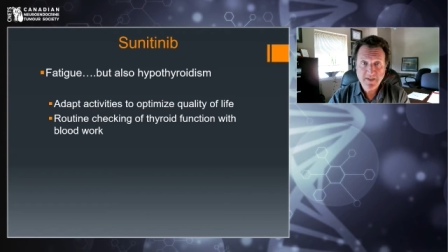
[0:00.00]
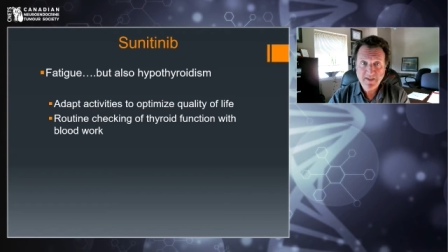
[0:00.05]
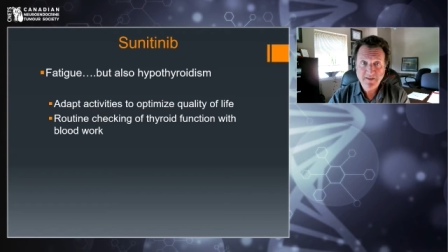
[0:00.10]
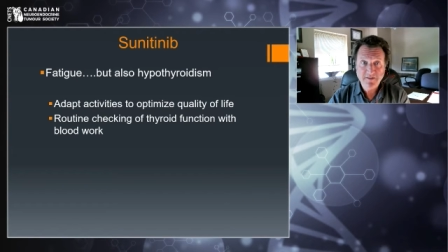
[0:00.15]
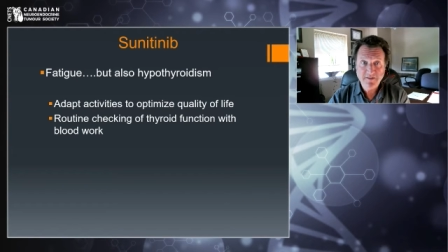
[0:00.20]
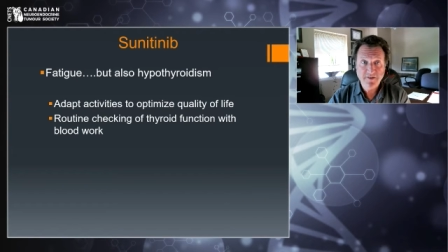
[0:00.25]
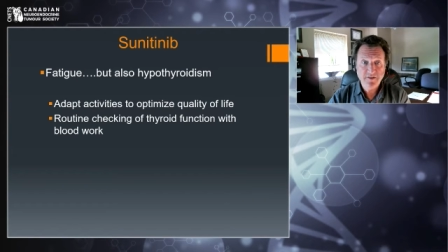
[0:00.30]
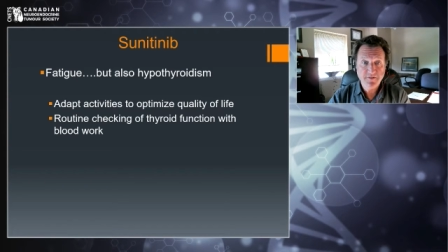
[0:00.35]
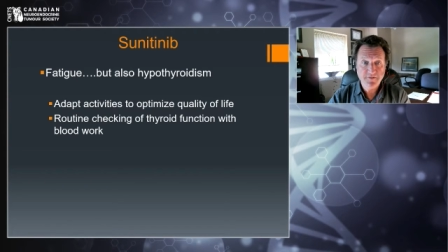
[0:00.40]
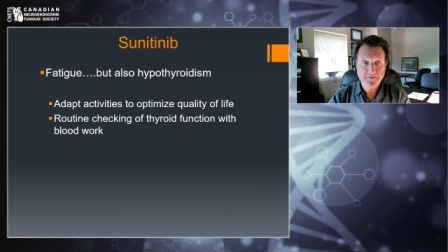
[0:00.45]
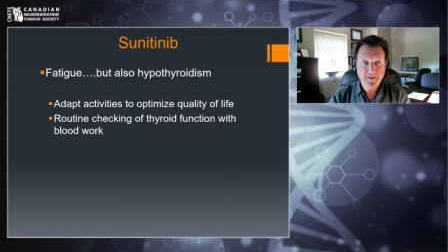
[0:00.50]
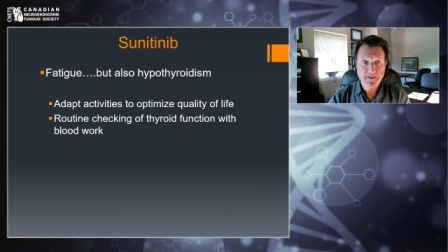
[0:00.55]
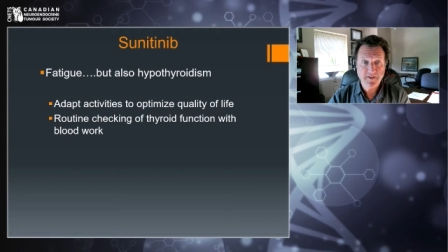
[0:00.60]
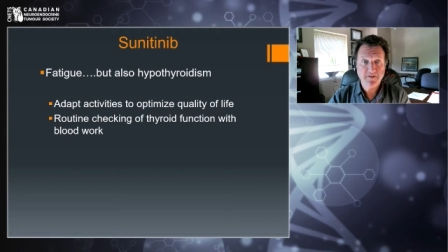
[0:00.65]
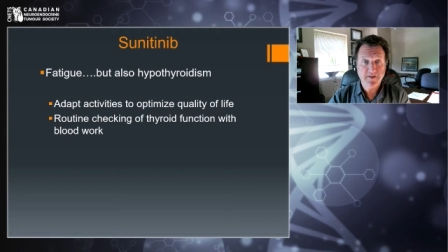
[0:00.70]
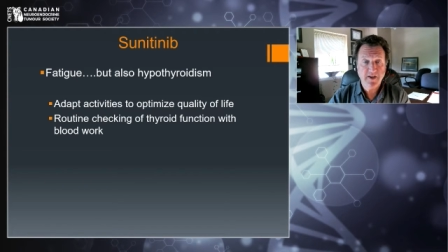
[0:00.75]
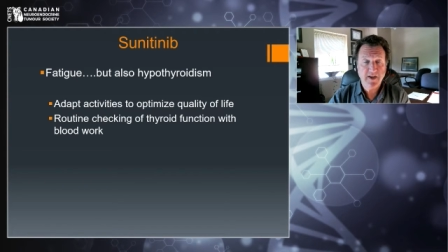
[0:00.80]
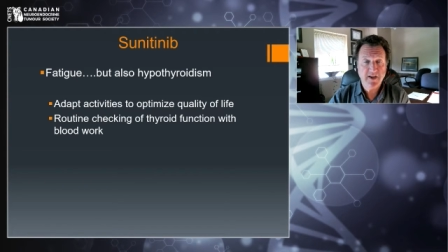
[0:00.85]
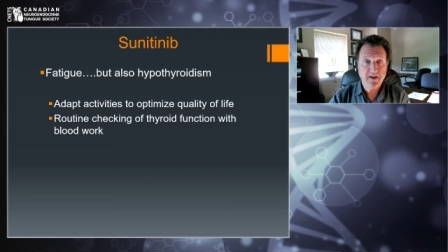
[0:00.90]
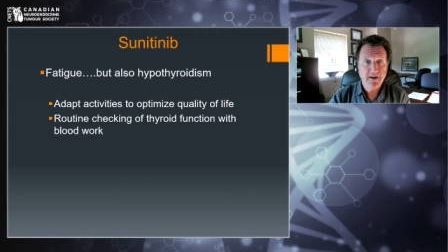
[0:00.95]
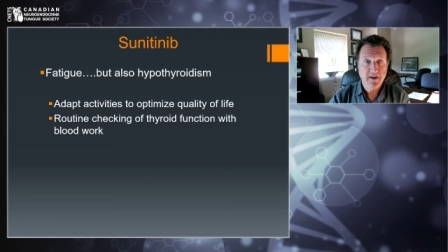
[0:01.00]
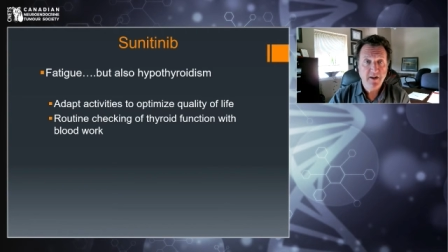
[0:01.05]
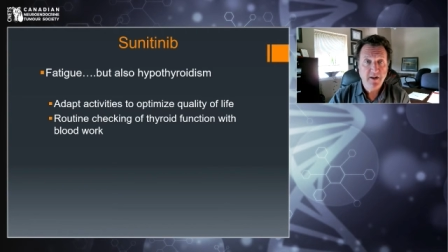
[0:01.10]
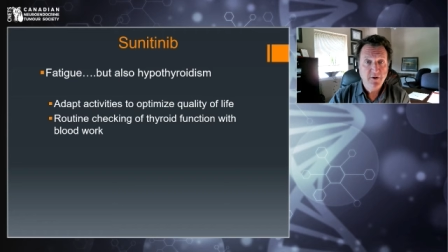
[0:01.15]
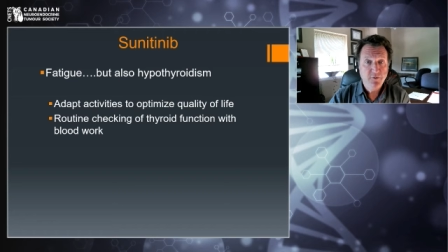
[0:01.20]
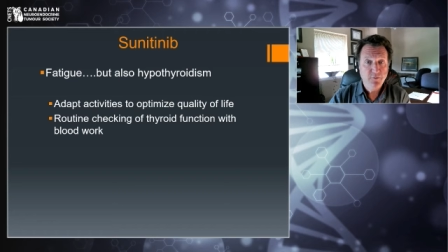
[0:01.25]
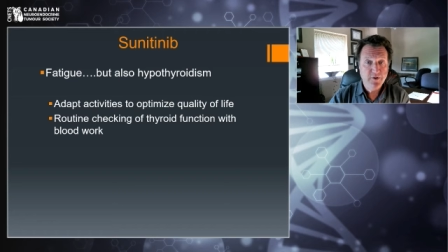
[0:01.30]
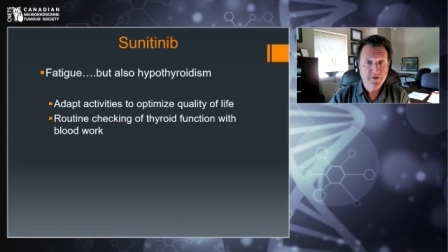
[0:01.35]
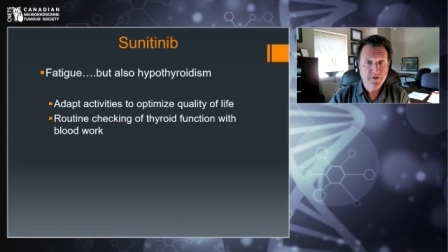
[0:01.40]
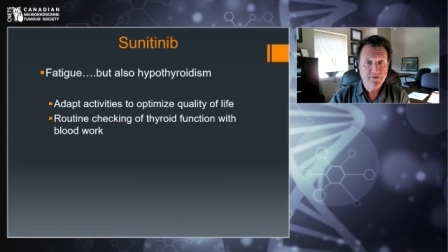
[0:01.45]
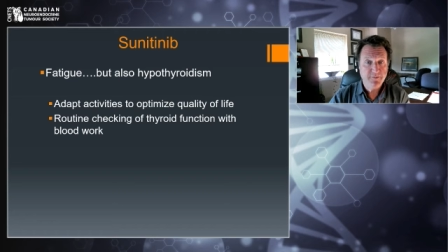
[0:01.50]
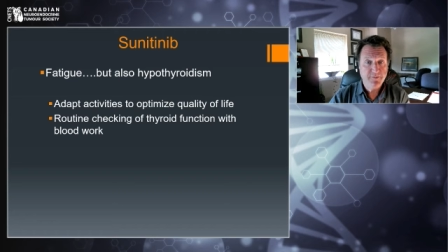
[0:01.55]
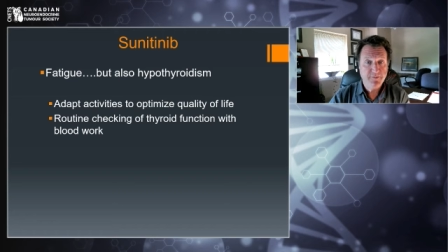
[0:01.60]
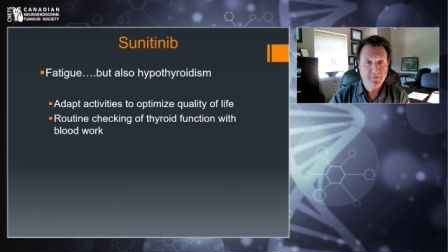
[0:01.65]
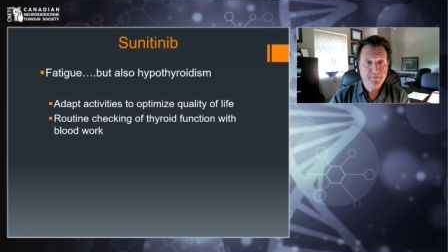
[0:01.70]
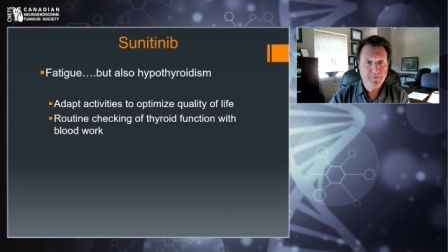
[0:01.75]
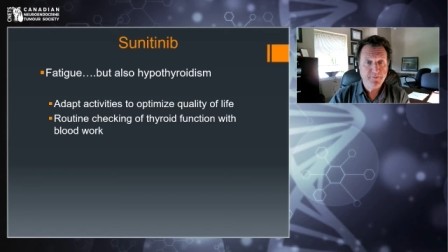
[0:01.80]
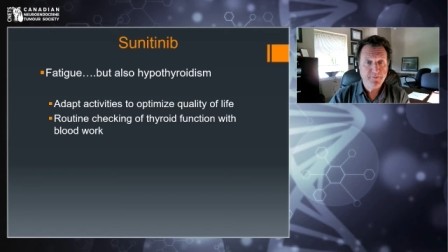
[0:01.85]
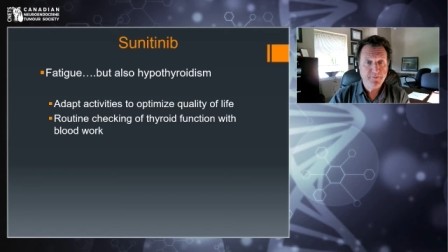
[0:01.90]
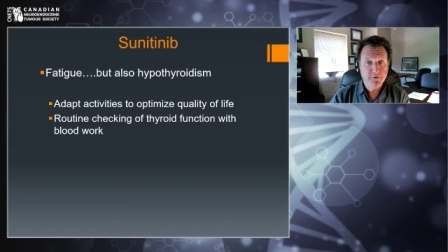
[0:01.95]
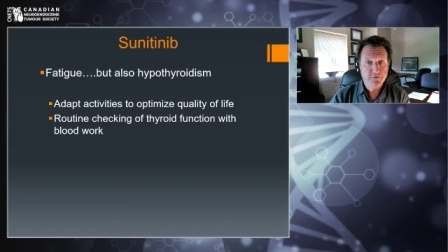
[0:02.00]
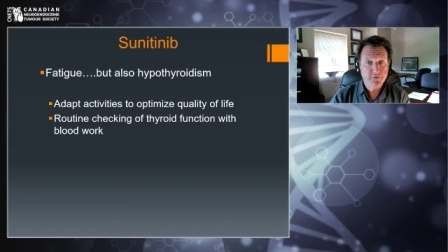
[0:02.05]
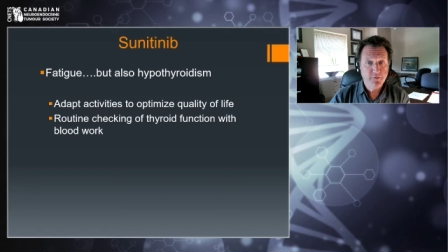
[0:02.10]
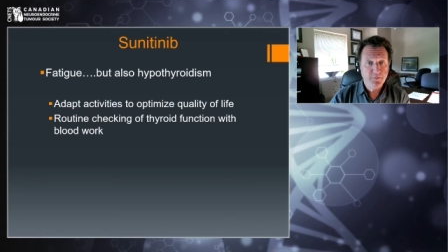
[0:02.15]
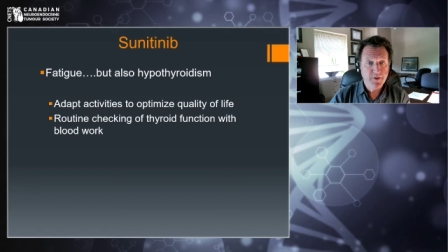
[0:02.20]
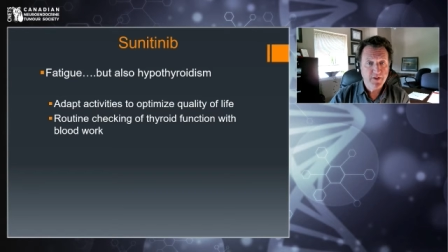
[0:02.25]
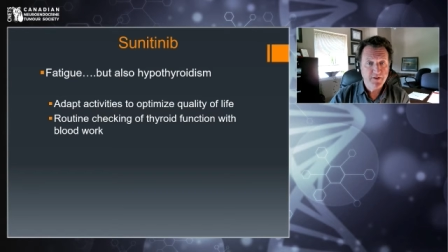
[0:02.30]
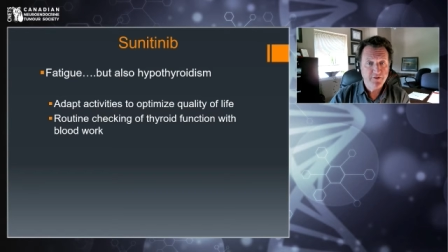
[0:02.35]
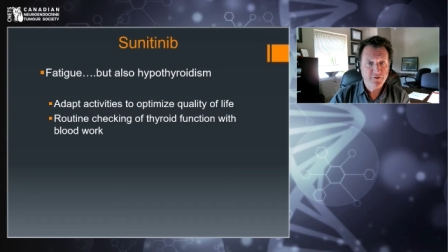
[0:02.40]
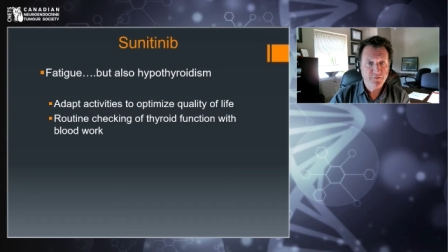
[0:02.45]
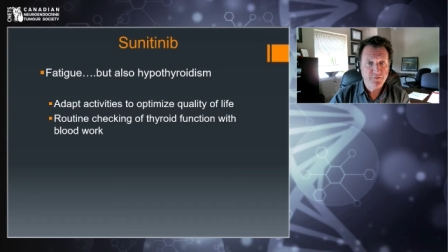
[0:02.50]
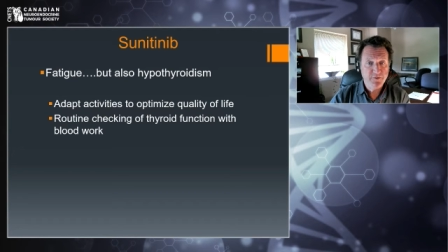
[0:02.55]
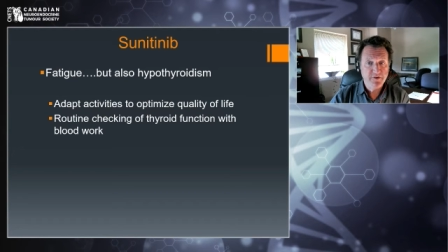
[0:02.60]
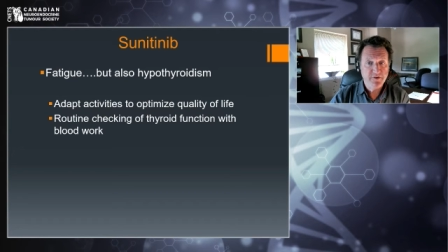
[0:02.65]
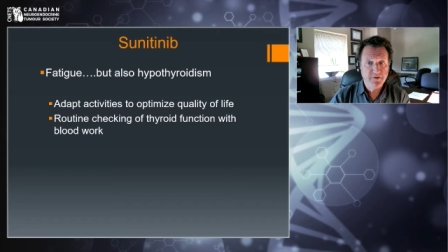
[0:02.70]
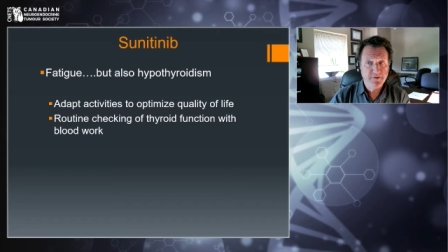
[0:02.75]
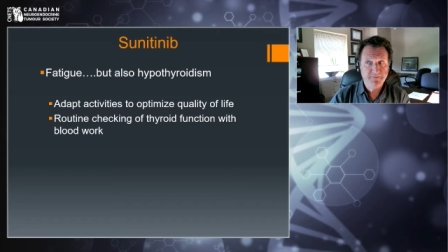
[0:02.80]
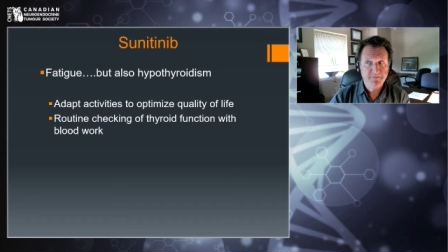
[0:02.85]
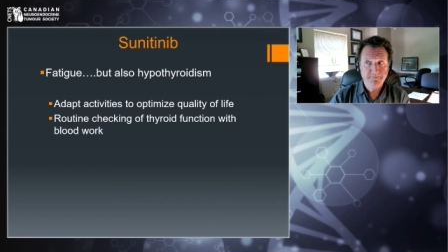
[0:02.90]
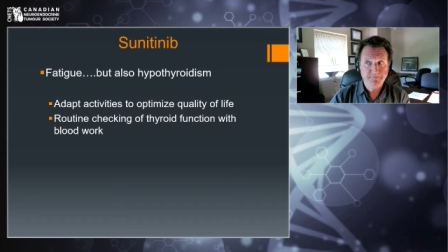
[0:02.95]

easy to fix that with some thyroid replacement.